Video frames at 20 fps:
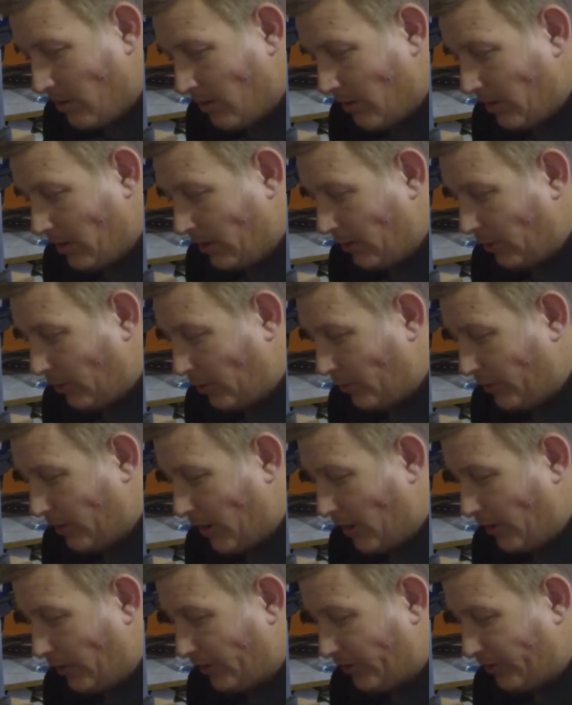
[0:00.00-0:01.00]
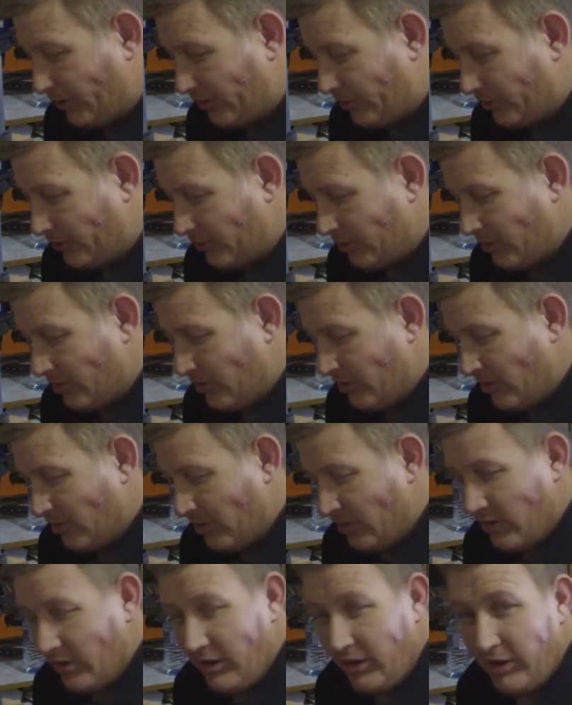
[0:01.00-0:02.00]
you'll notice
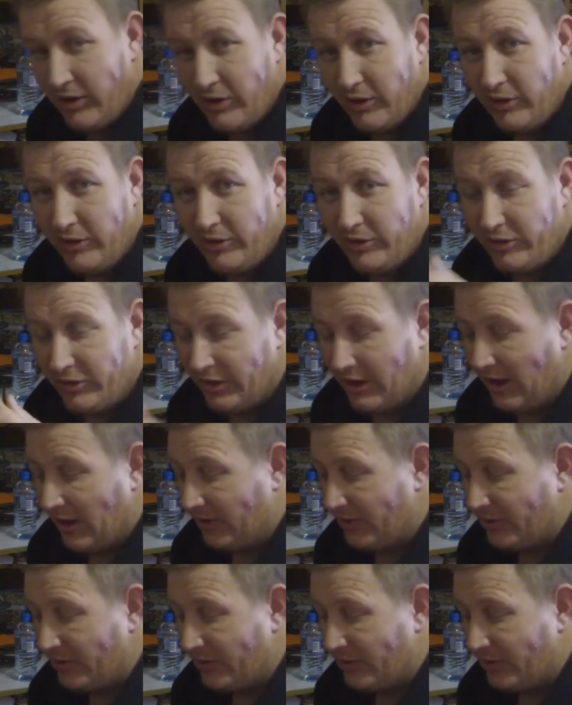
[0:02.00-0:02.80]
in these uh,